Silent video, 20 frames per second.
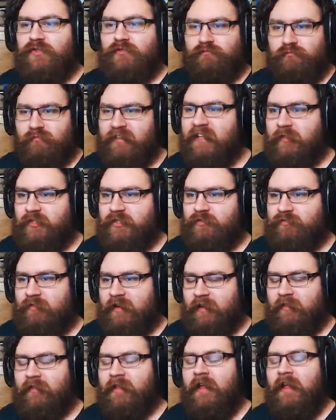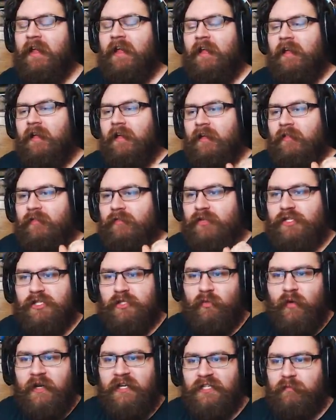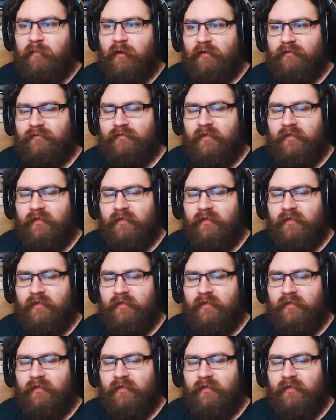real strength. The sweet spot for the